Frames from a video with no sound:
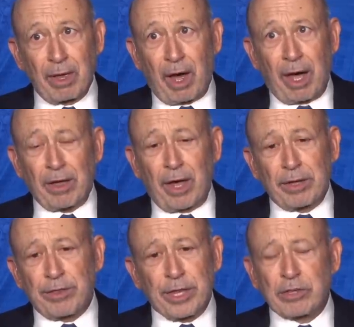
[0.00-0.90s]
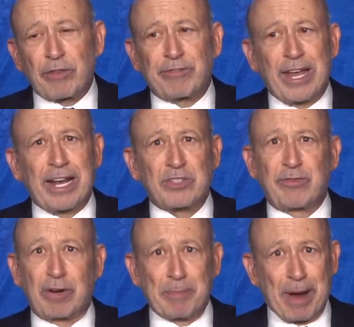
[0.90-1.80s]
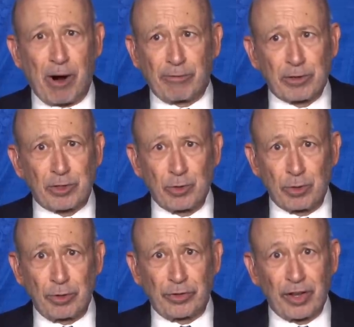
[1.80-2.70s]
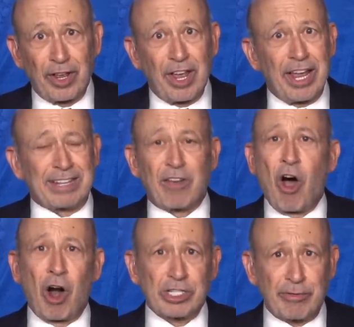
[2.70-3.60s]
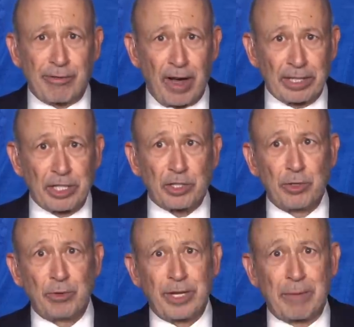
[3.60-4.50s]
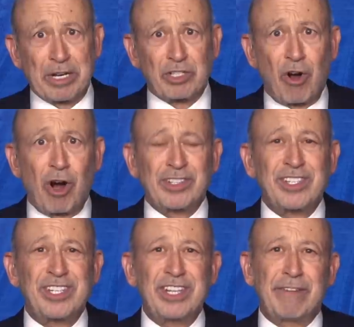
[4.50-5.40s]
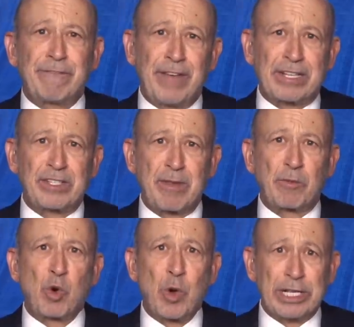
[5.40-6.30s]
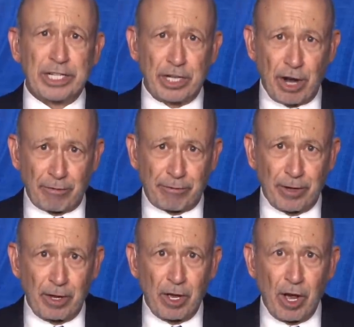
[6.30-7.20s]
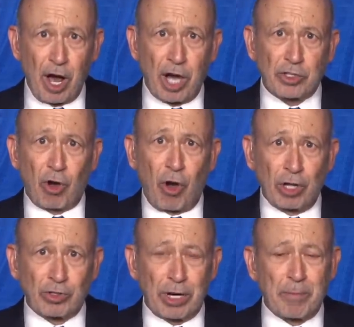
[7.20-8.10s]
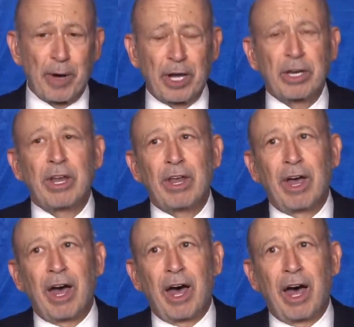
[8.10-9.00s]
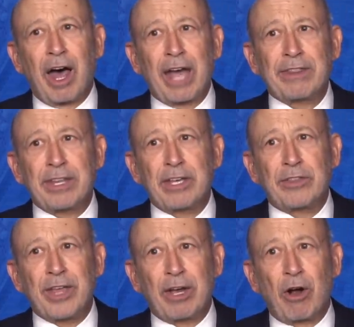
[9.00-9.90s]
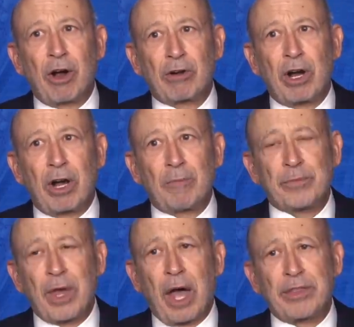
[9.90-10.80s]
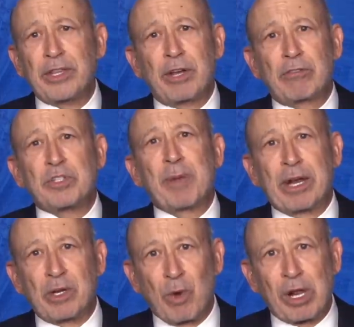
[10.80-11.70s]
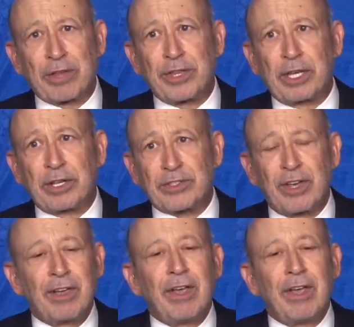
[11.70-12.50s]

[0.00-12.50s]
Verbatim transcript: I, I think the Fed has very powerful tools. It's hard to finely tune them, and it's hard to see the effects of them quickly enough uh, to alter it. But uh, I think they are. Um, I think they're responding well. I think it's,